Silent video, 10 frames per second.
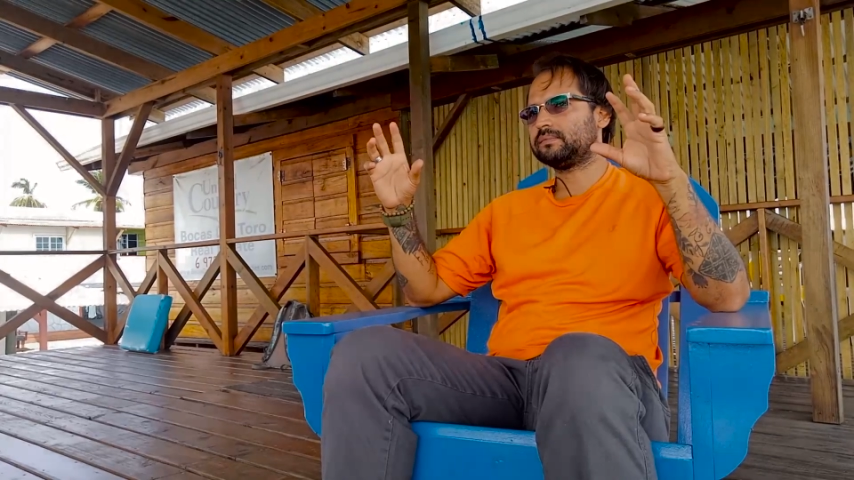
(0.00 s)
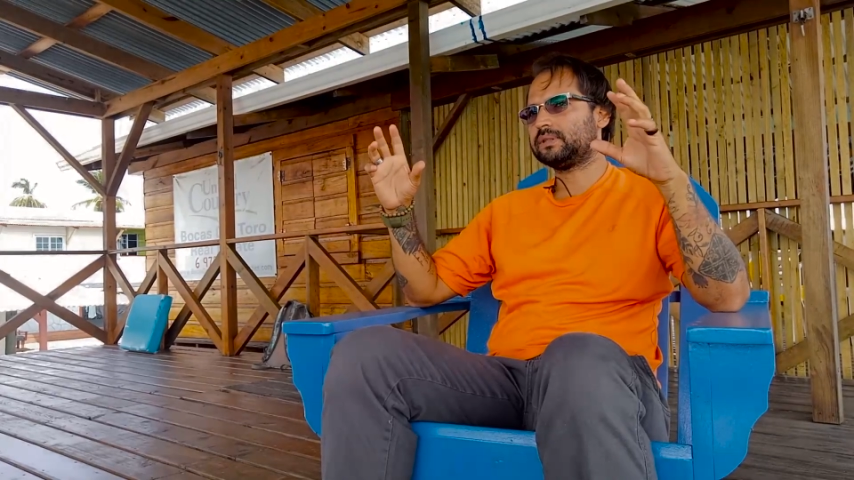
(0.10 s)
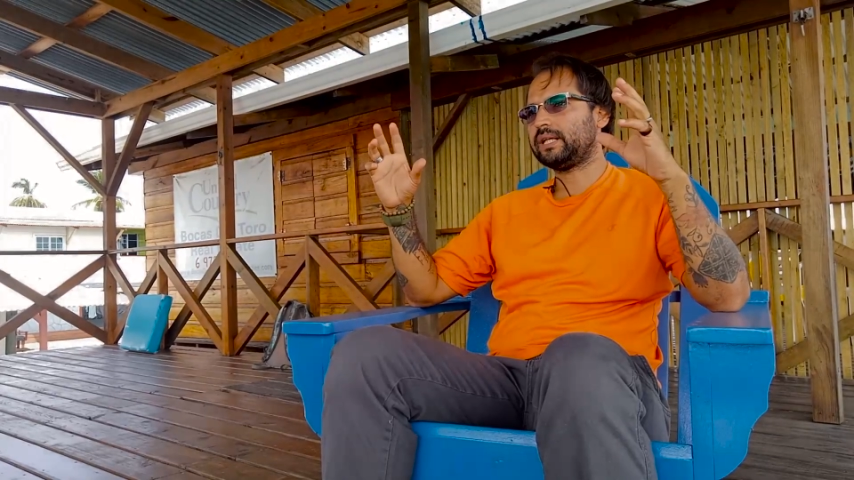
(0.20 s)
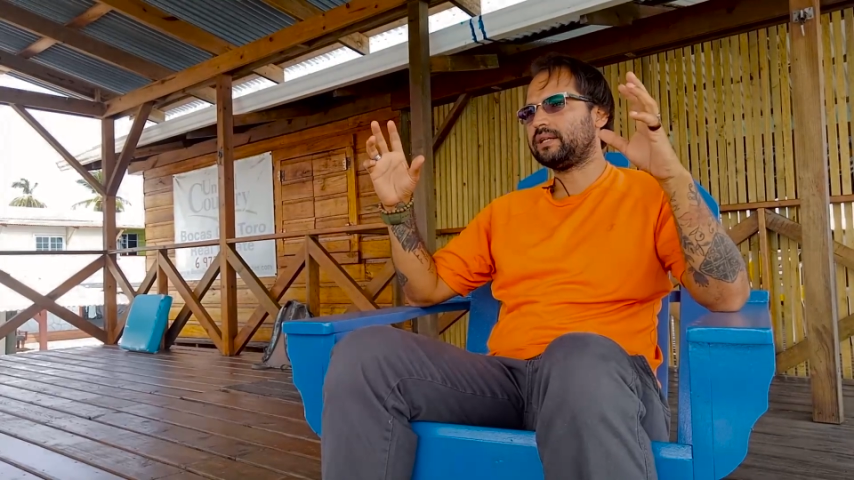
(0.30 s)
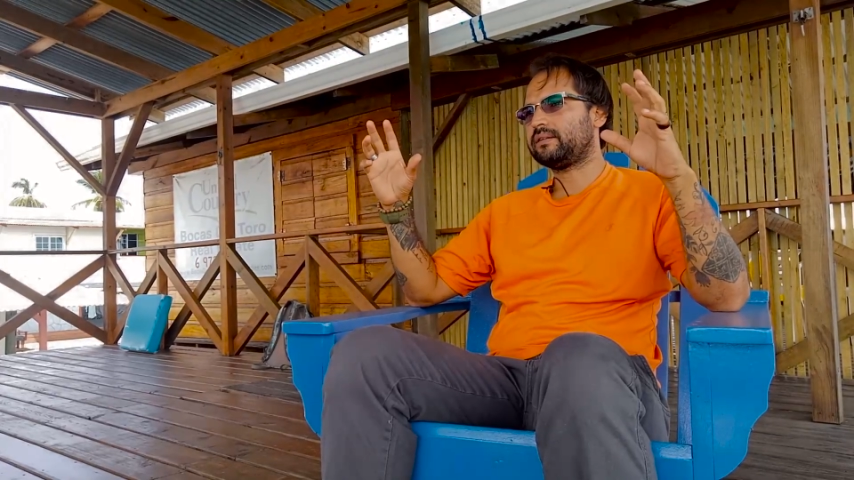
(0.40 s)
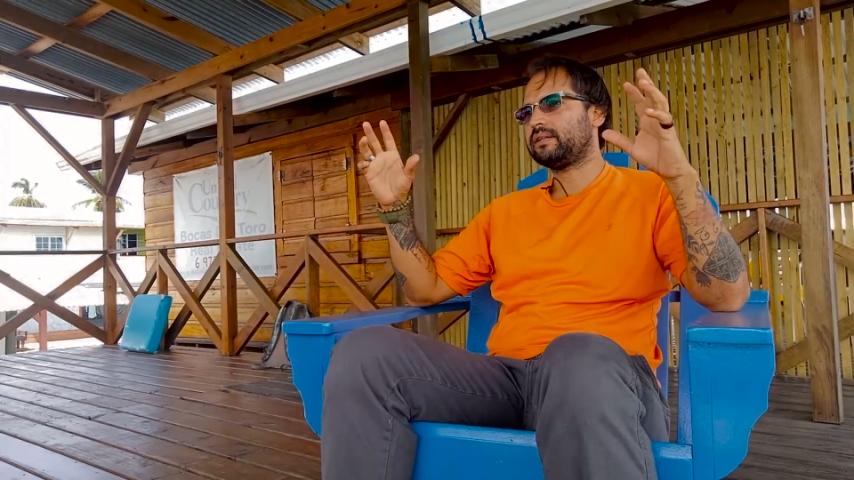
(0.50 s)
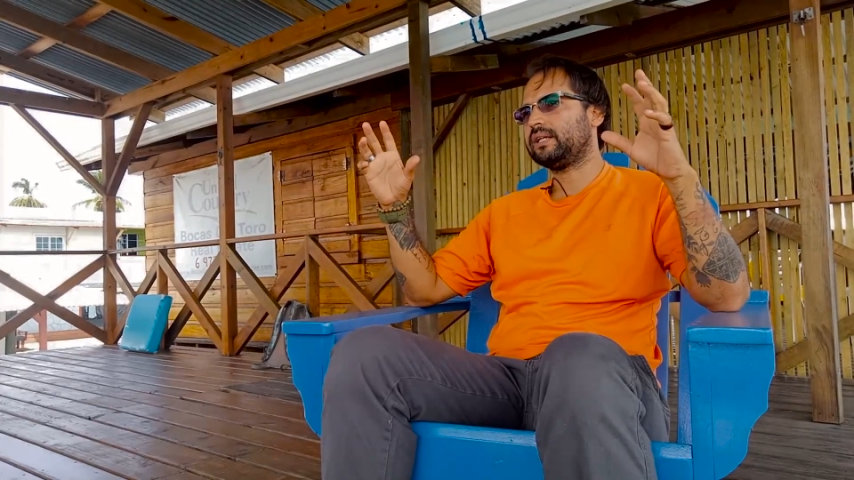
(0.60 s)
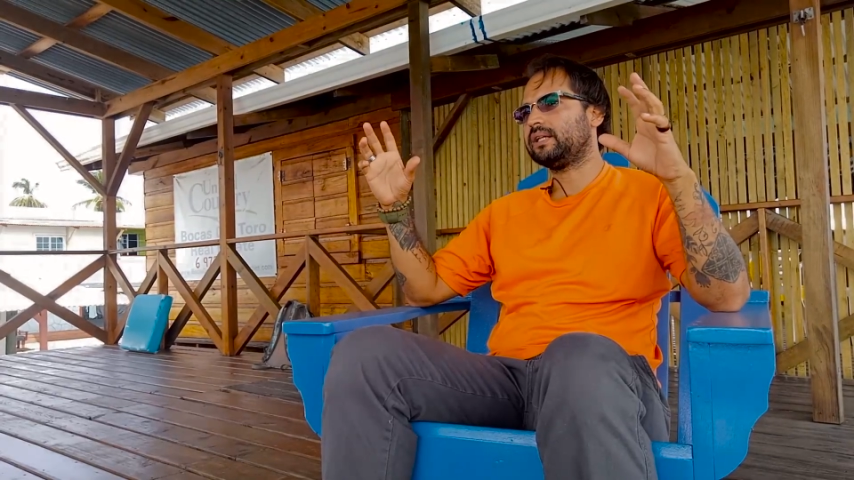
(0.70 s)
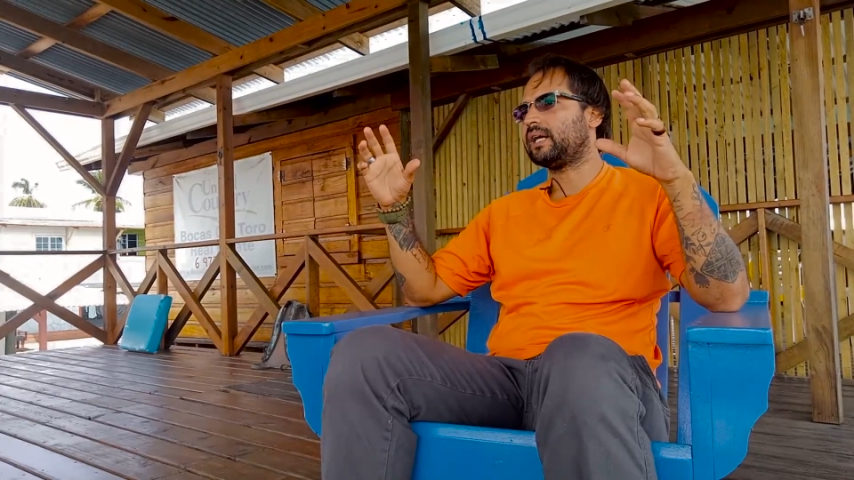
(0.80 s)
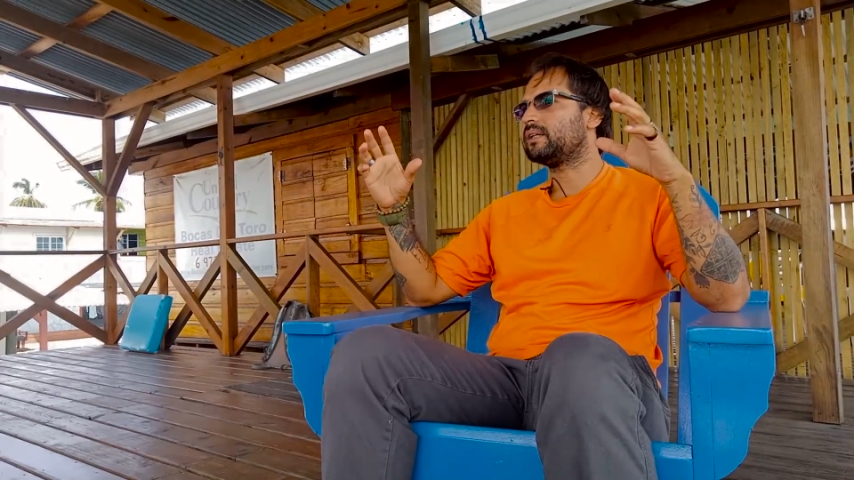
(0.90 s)
let's
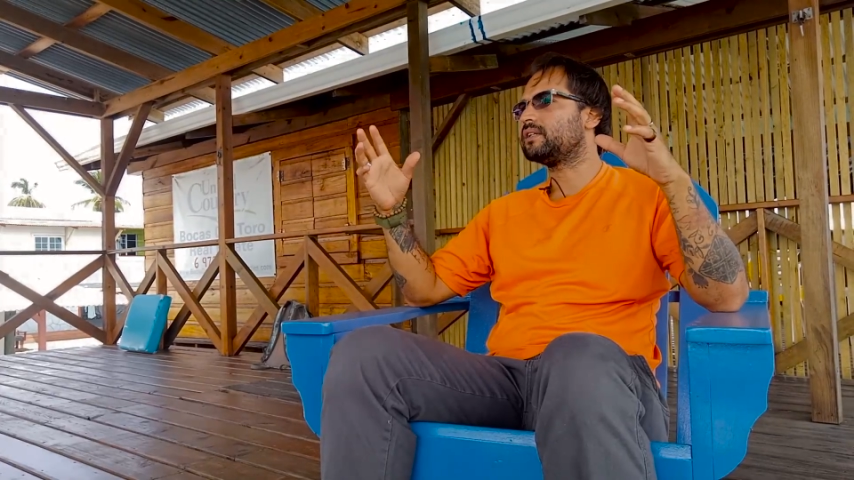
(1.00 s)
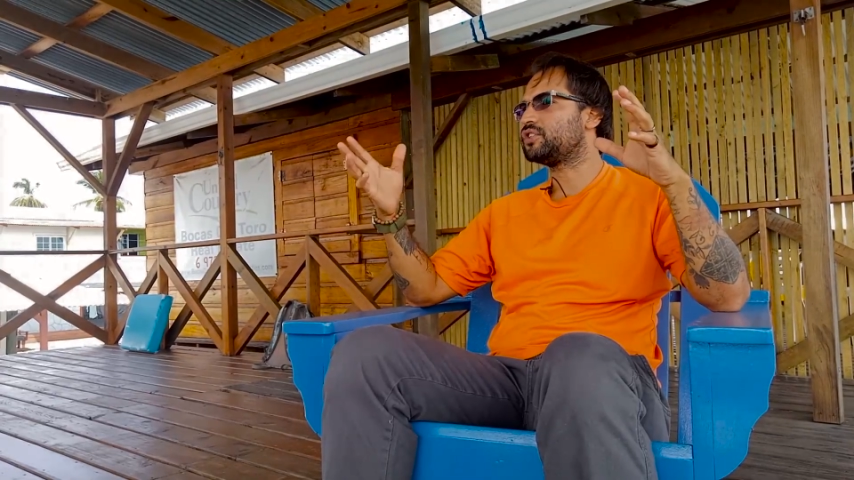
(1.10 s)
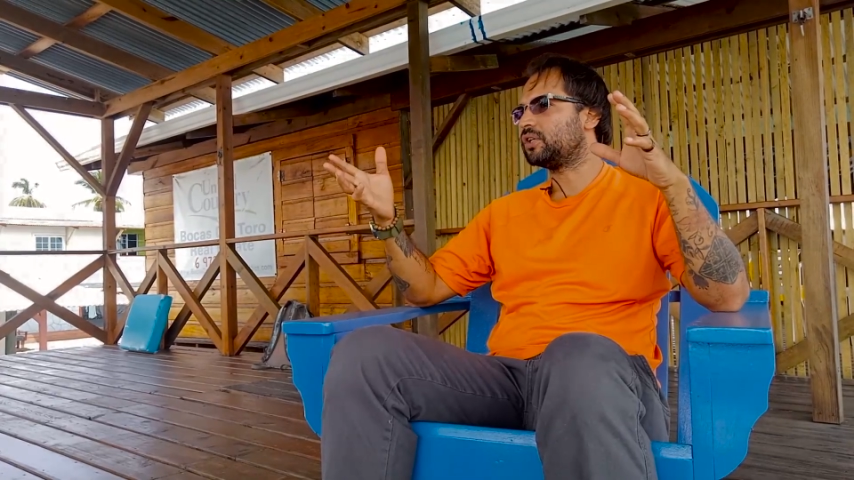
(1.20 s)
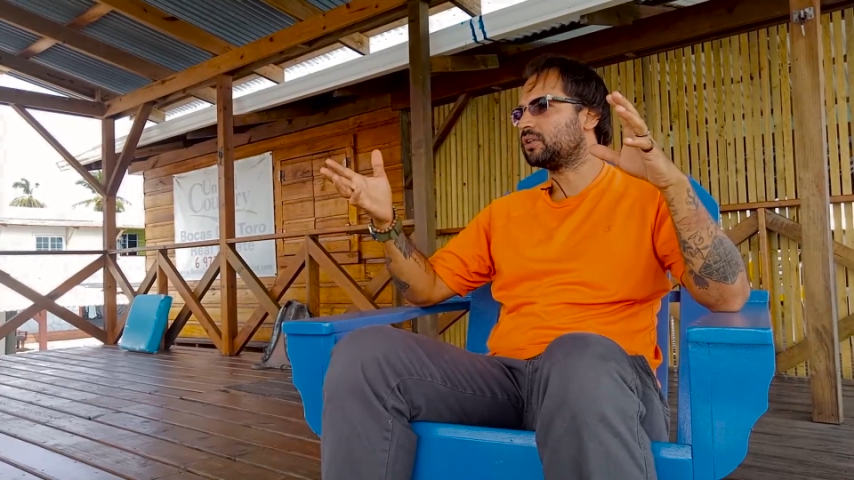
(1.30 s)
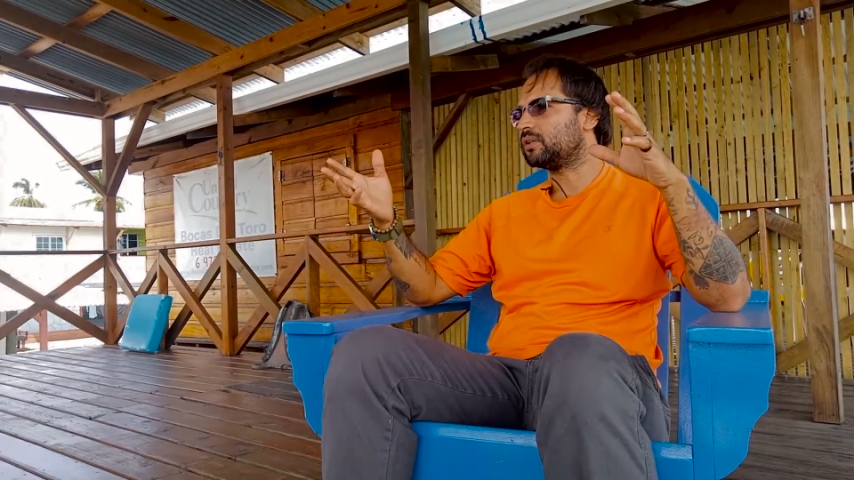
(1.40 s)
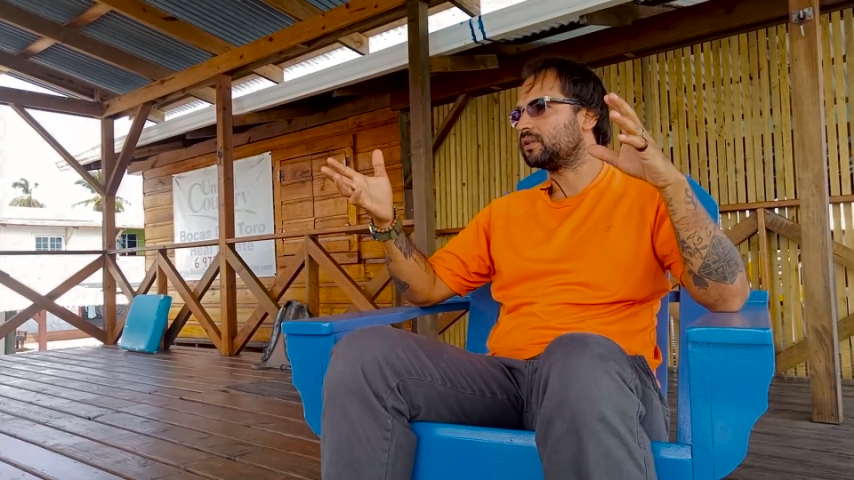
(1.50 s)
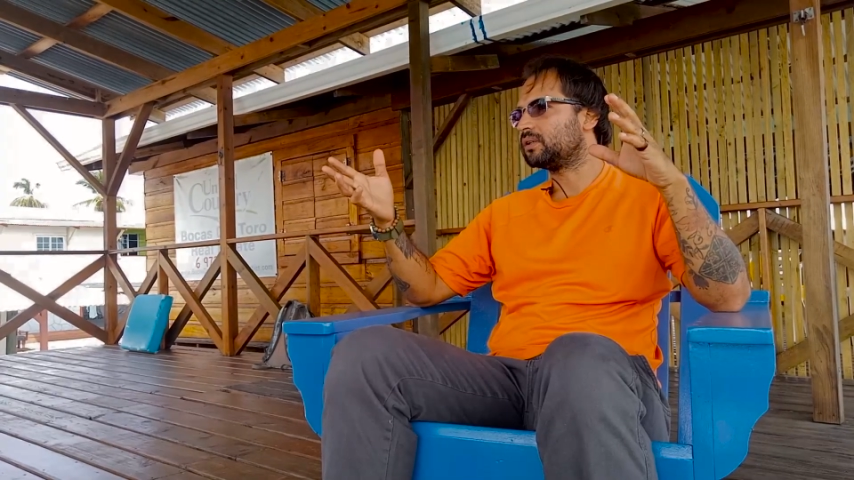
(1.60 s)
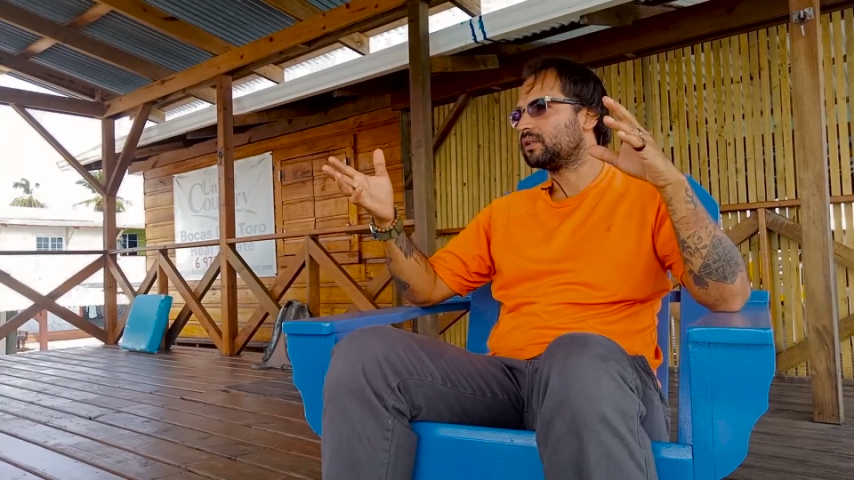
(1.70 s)
see, like the jungle.